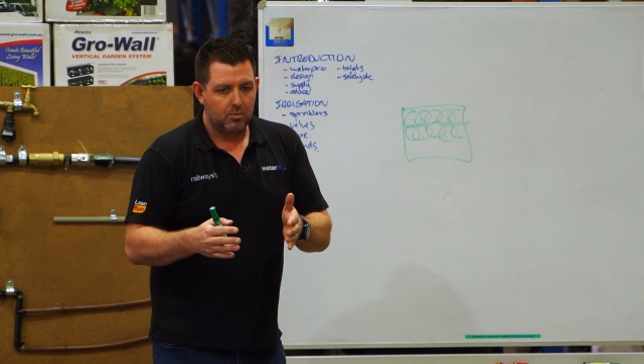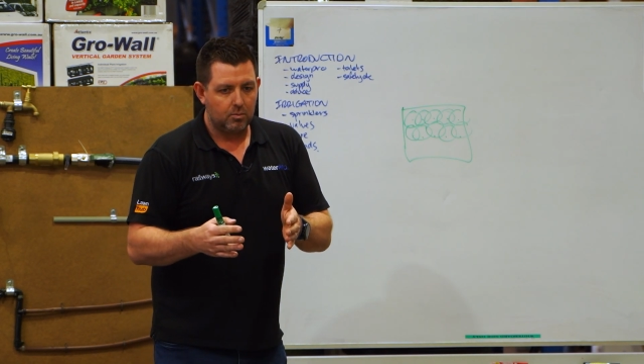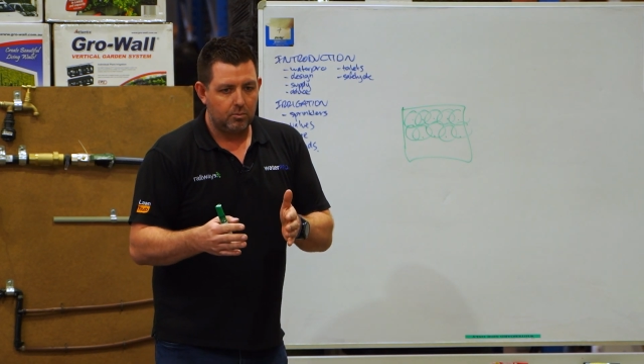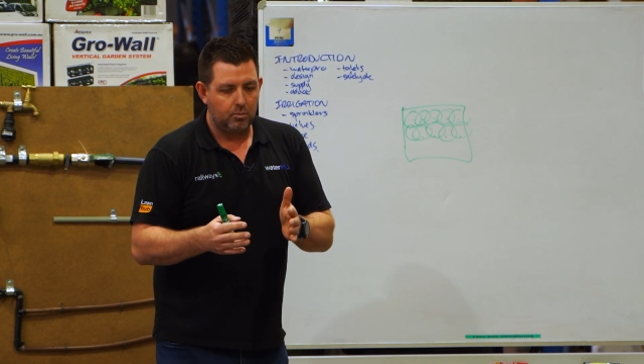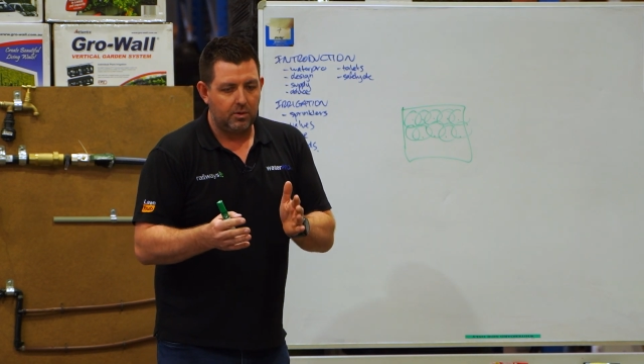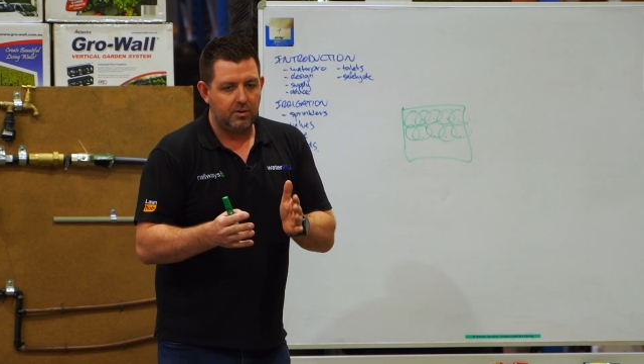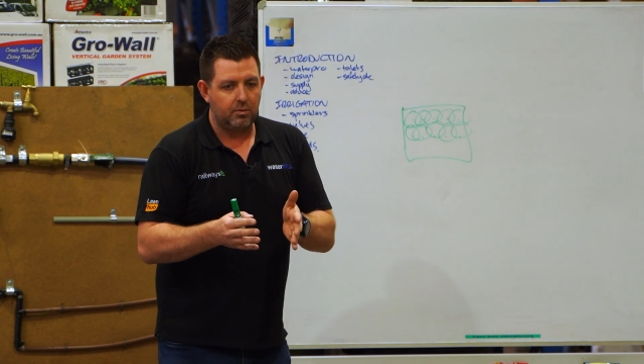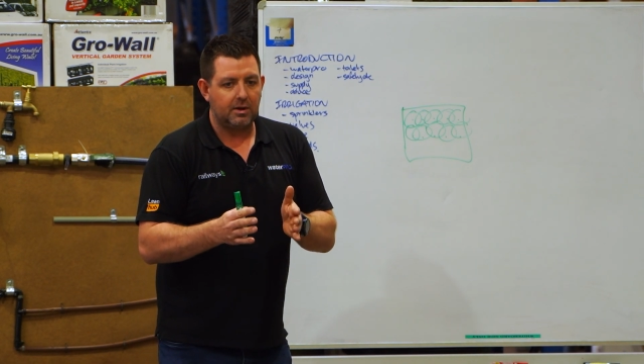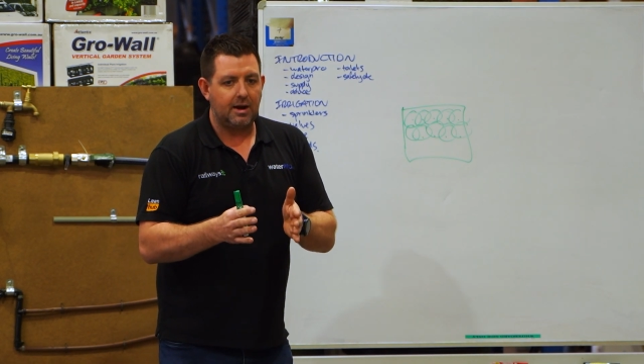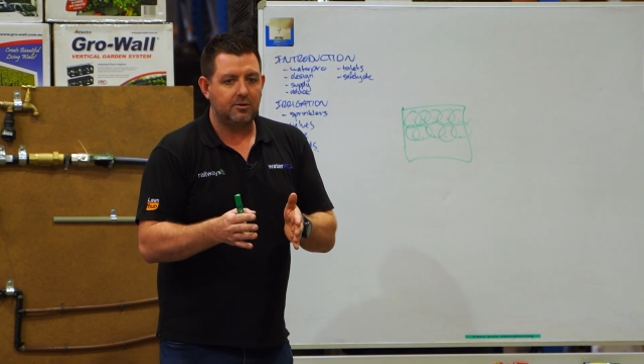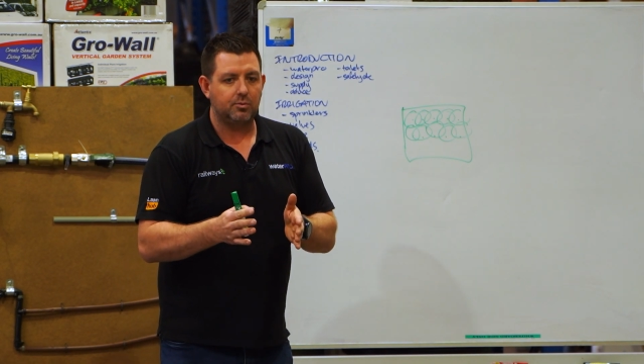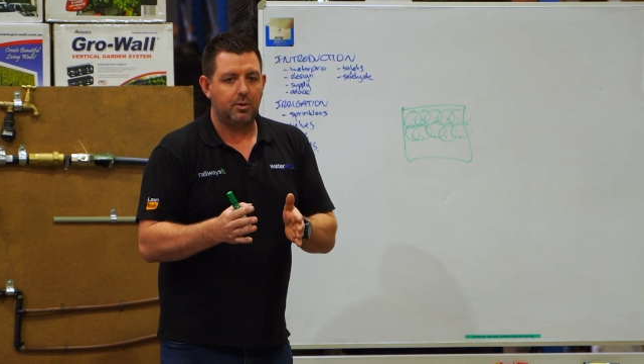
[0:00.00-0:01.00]
with
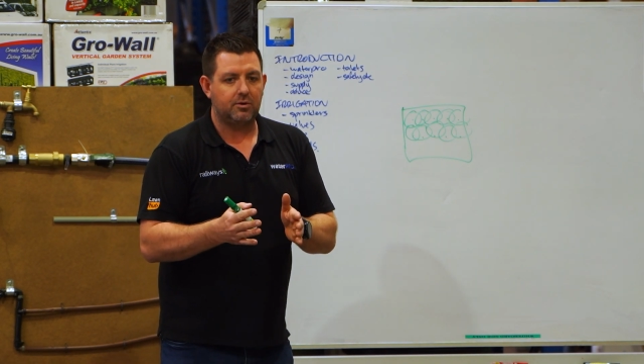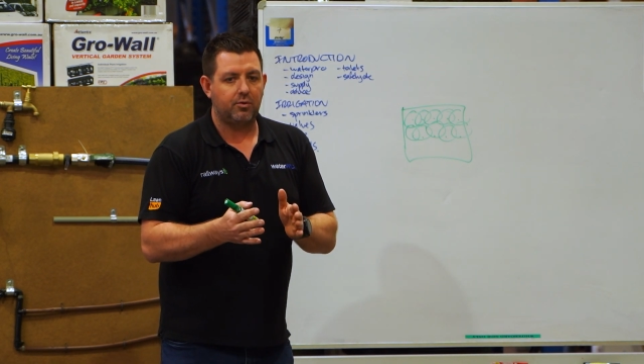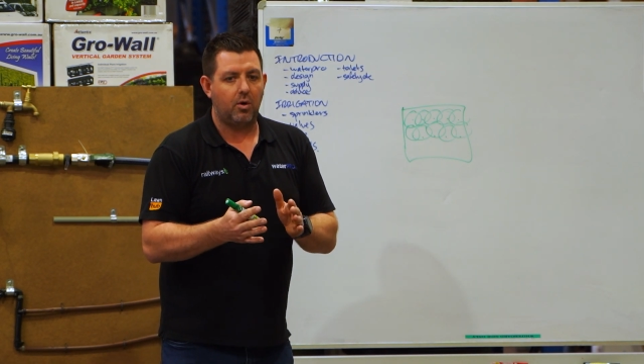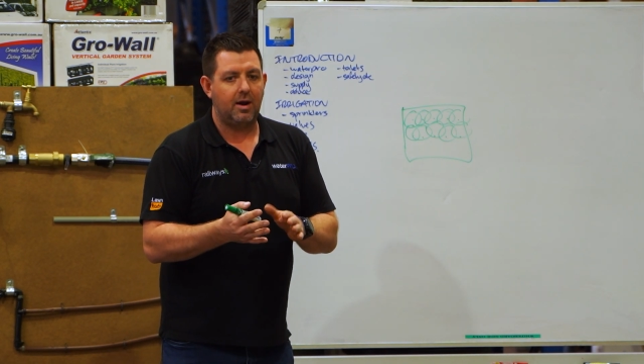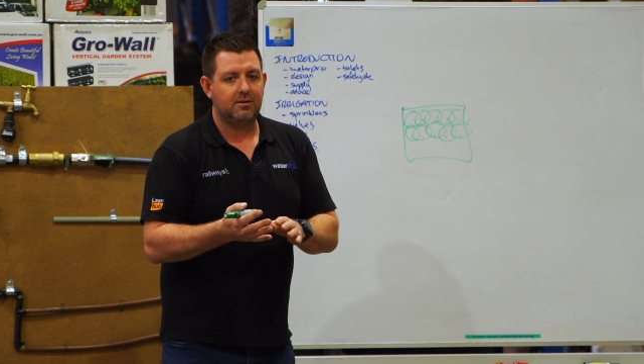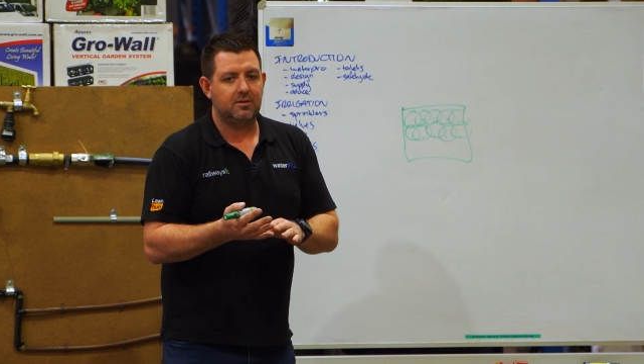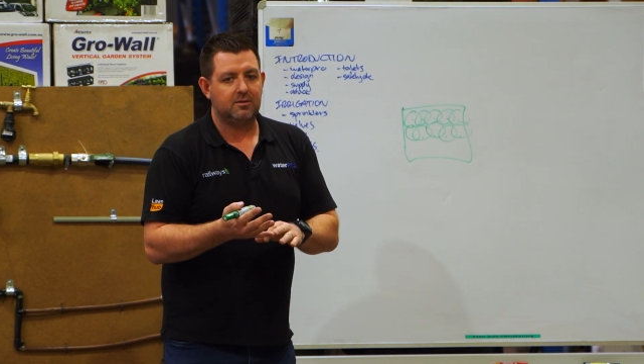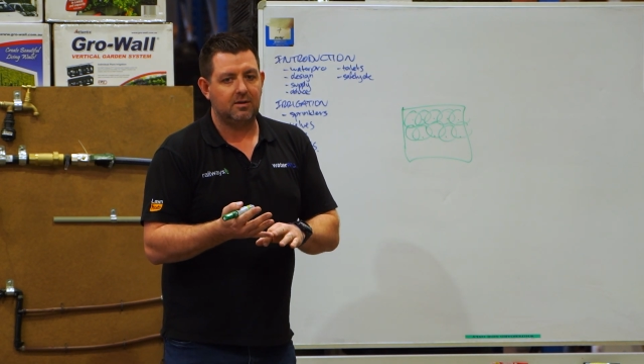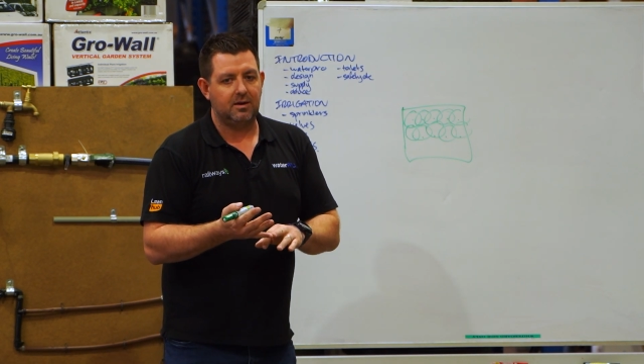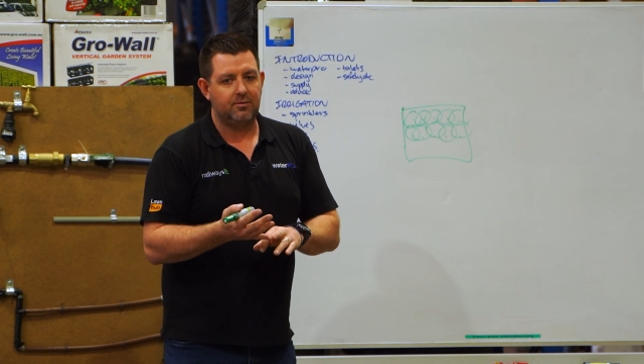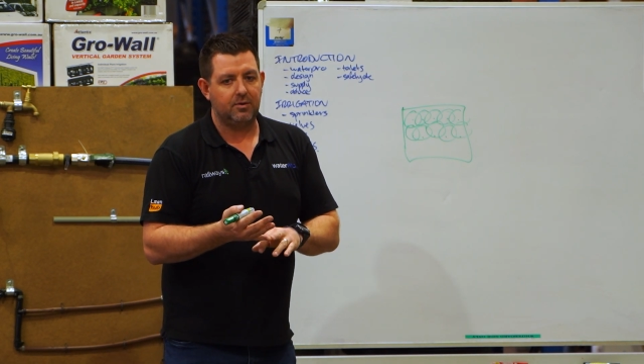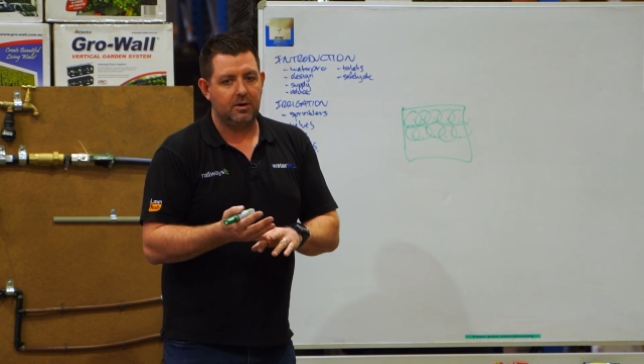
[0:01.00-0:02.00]
irrigation, we're trying to
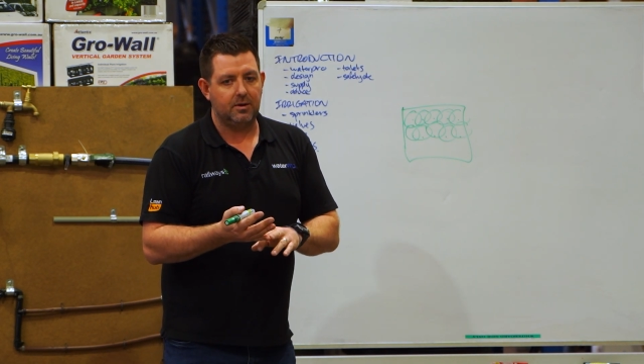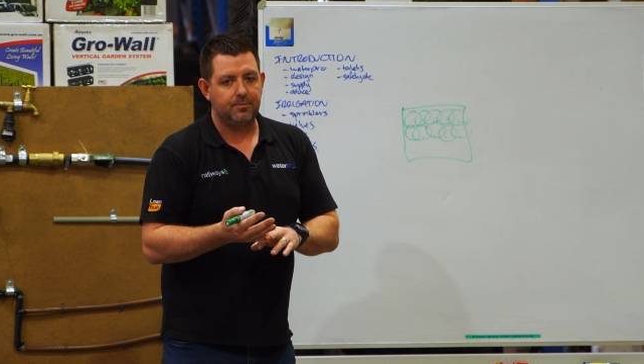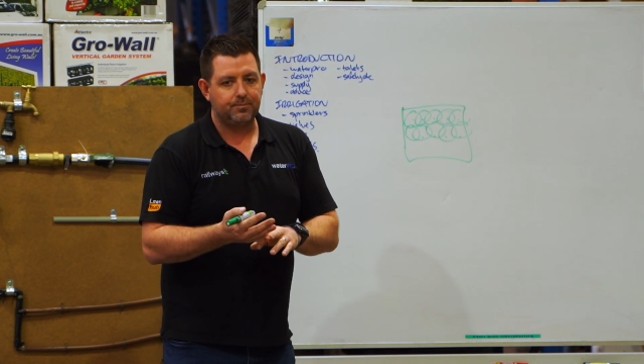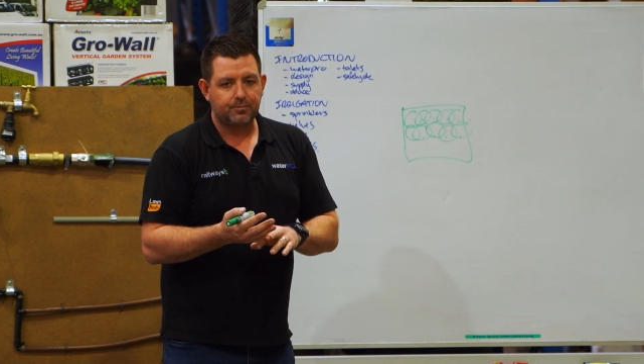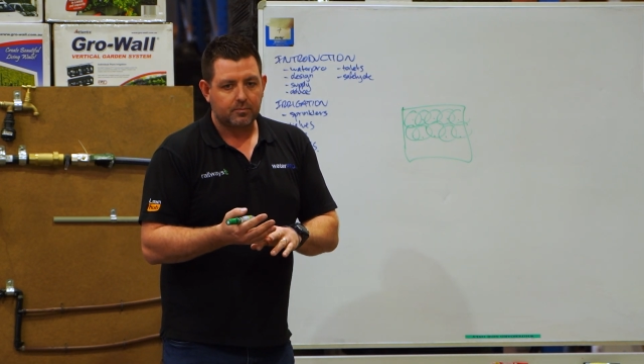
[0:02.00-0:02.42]
deliver